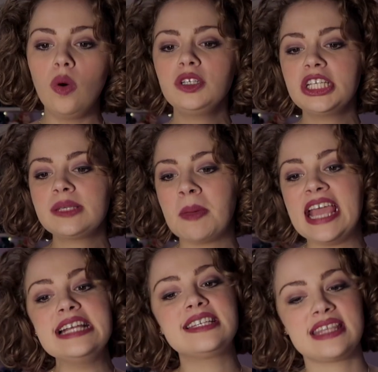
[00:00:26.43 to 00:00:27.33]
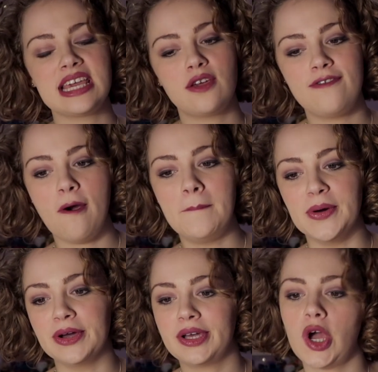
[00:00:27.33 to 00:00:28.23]
What does Pete think of your
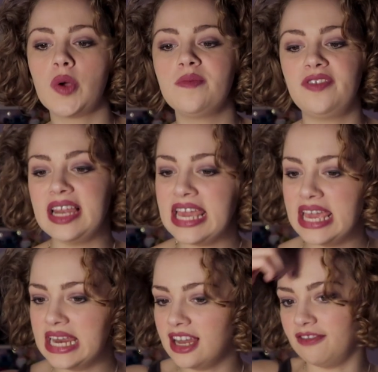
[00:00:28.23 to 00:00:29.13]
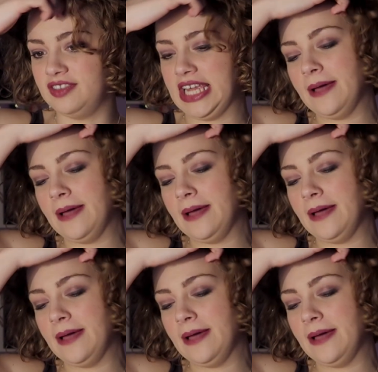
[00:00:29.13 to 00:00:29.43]
book? Hopefully he loves